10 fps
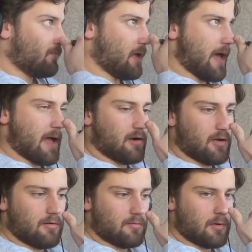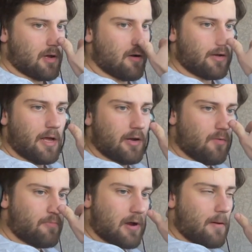Add on? Okay, no
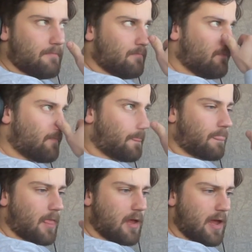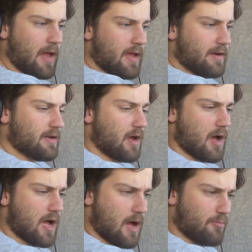problem. And
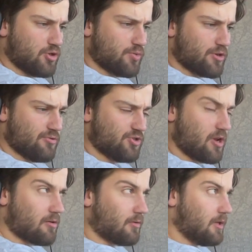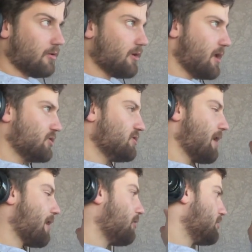how much were you generally looking to
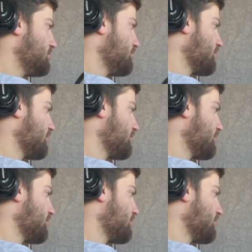add on to your